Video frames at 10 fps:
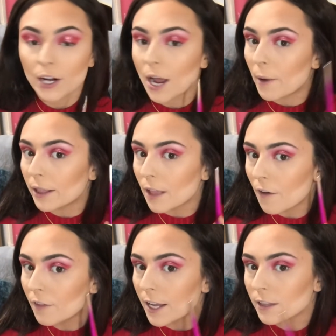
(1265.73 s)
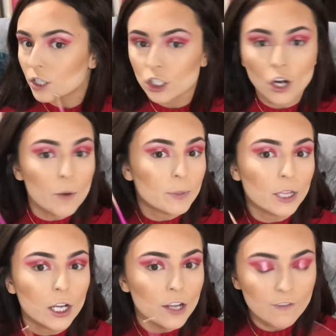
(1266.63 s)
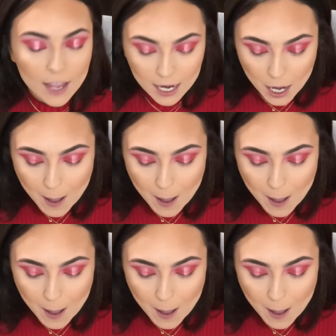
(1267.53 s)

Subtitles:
Now I love like the sharp look of it,